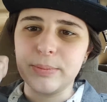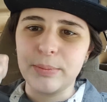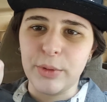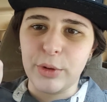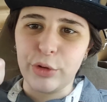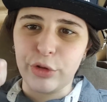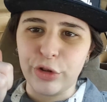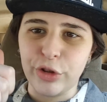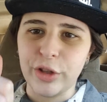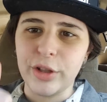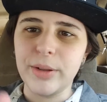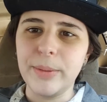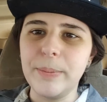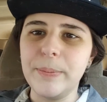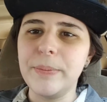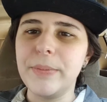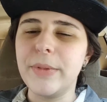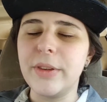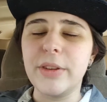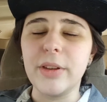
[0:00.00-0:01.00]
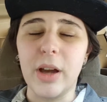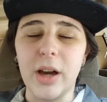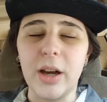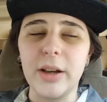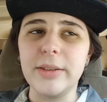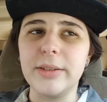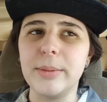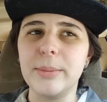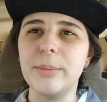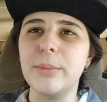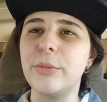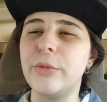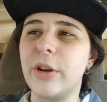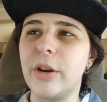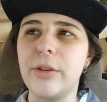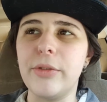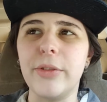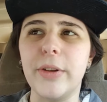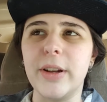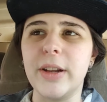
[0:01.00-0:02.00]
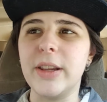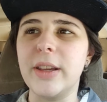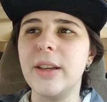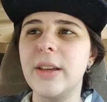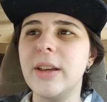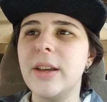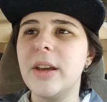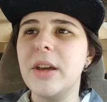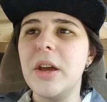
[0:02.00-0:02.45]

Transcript: you should. It's awesome. Very funny.